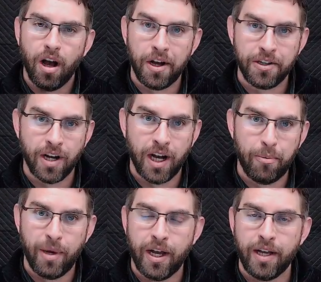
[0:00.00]
on your
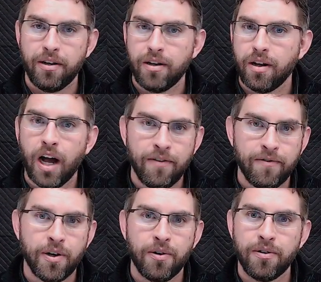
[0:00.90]
iPad,
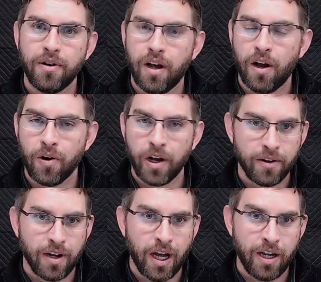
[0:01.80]
iPhone, or
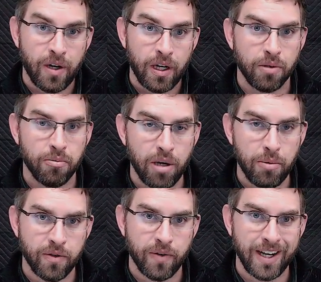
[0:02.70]
other iOS or
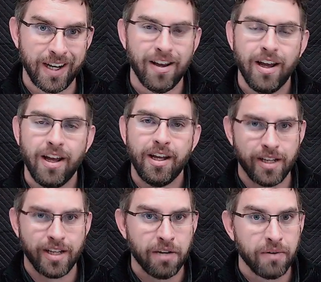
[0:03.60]
mobile device
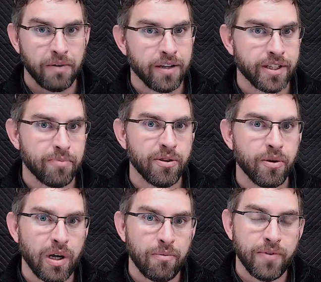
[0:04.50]
to get around some of the
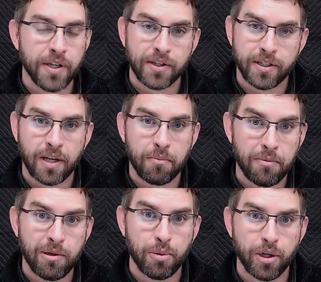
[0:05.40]
web filters that may
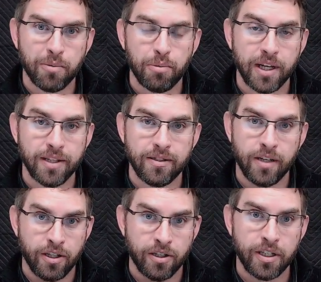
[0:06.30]
be put in place
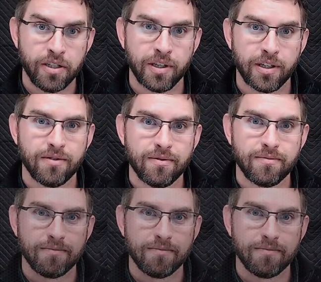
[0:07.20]
in your district.